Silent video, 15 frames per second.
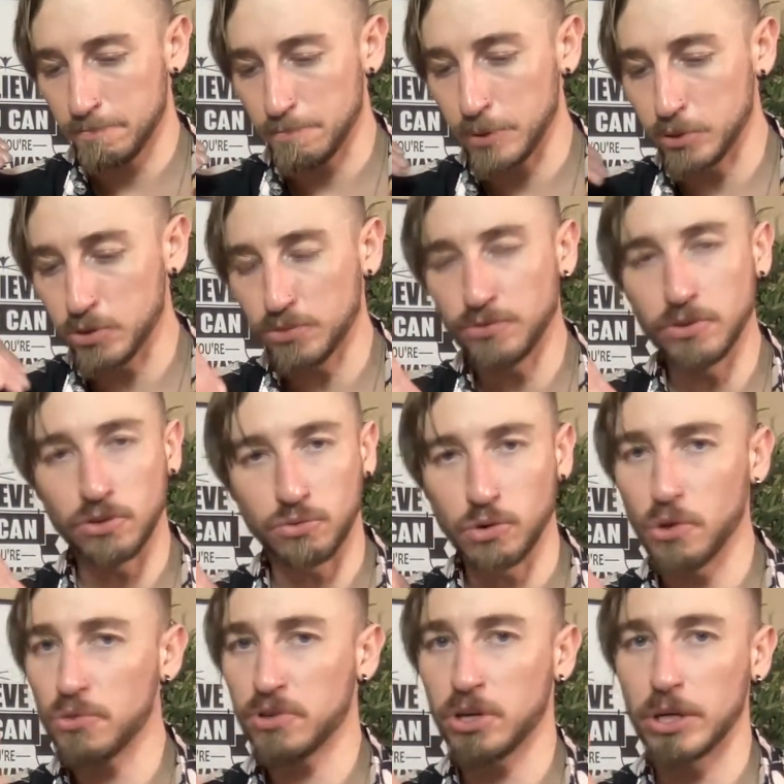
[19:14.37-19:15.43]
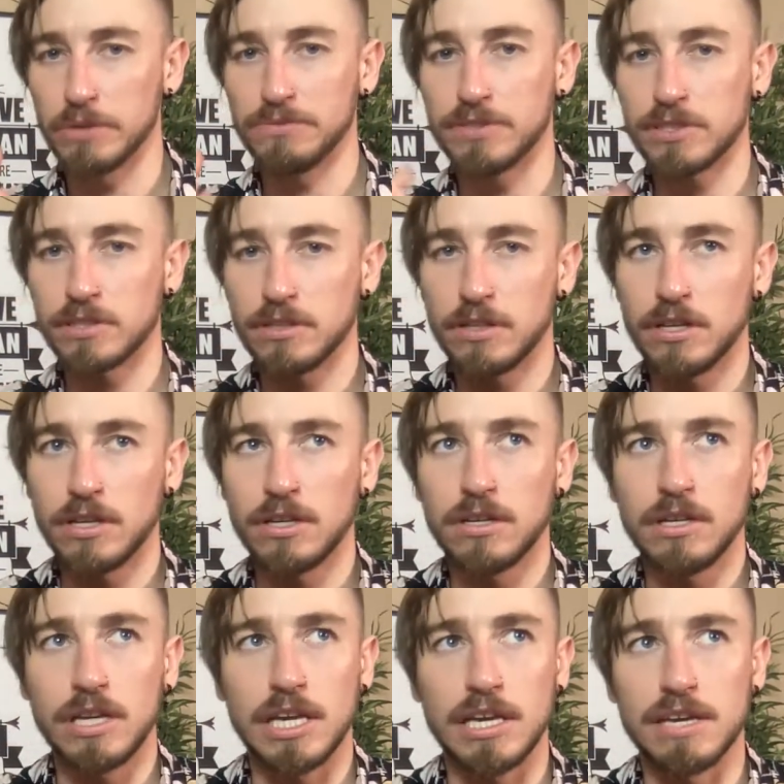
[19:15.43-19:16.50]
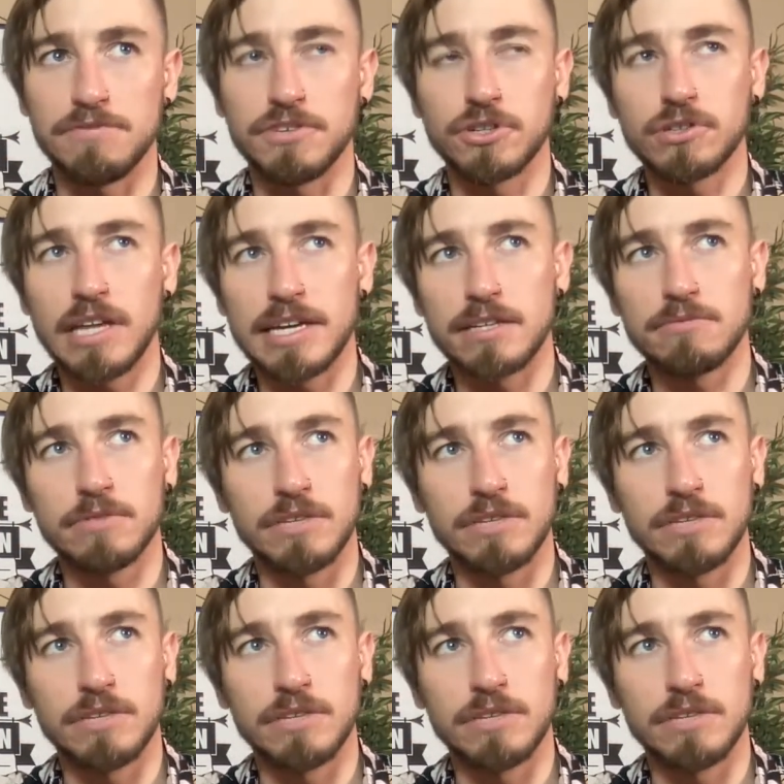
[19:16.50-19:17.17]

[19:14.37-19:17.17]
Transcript: beautiful growth curves. If you're like